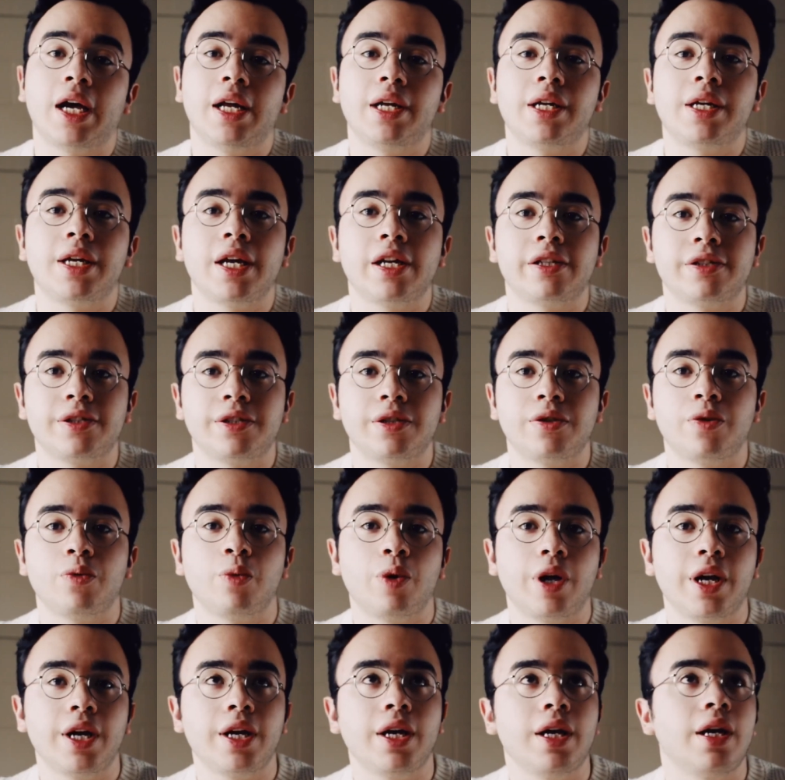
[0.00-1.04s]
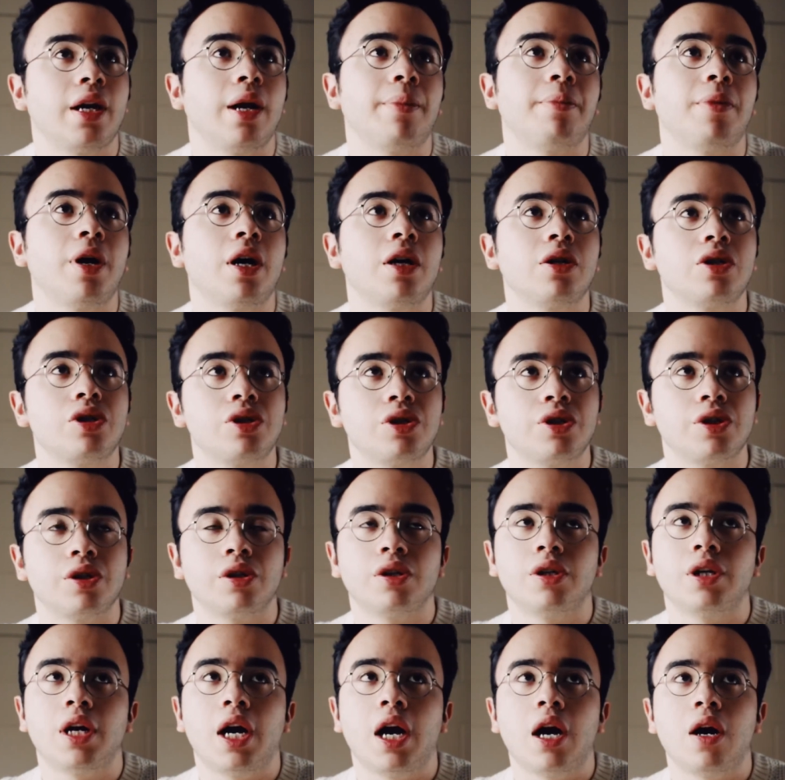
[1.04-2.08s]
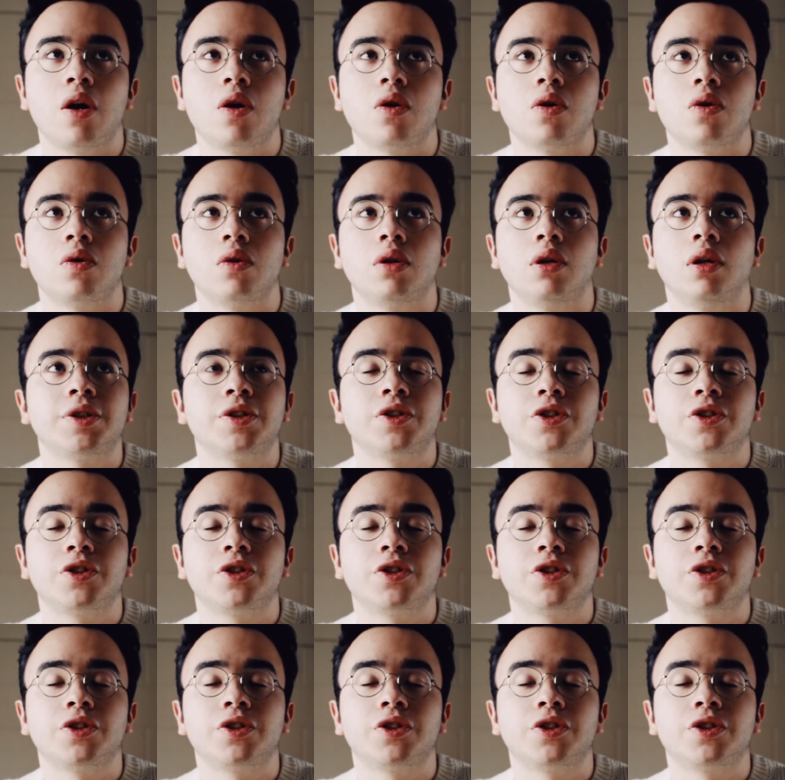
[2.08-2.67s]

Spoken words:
kind of gets in the way, and I'm not sure how